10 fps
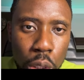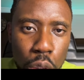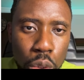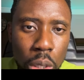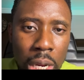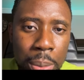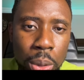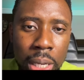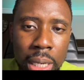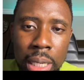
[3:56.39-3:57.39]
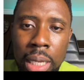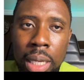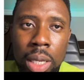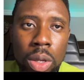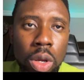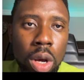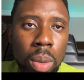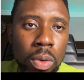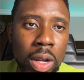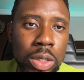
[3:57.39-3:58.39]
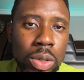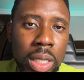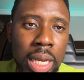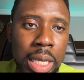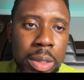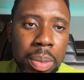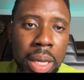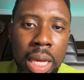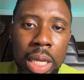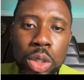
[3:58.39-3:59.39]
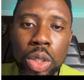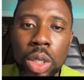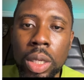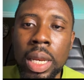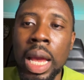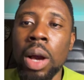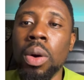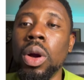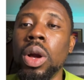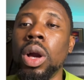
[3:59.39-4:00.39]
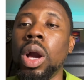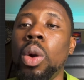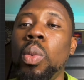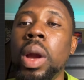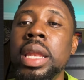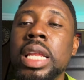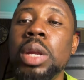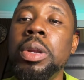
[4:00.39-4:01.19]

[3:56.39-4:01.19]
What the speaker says: So let me quickly come over to the next page. Now, when dealing with